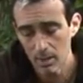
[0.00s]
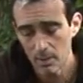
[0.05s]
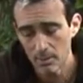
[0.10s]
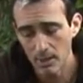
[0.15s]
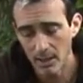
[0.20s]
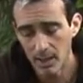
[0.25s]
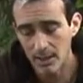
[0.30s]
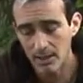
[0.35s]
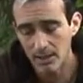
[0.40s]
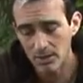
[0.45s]
but
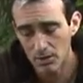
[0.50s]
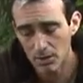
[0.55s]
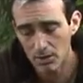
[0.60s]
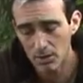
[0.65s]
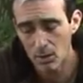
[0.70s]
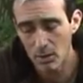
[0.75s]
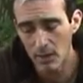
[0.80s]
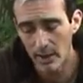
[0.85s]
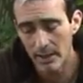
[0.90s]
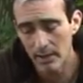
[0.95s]
that is a
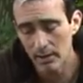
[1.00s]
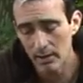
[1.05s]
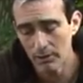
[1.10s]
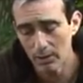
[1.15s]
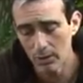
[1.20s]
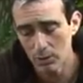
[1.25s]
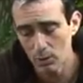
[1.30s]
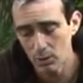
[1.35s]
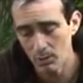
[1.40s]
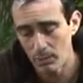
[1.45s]
sign of
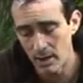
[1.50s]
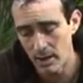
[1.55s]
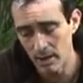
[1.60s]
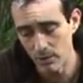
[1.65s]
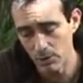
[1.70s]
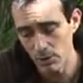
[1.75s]
a good bait.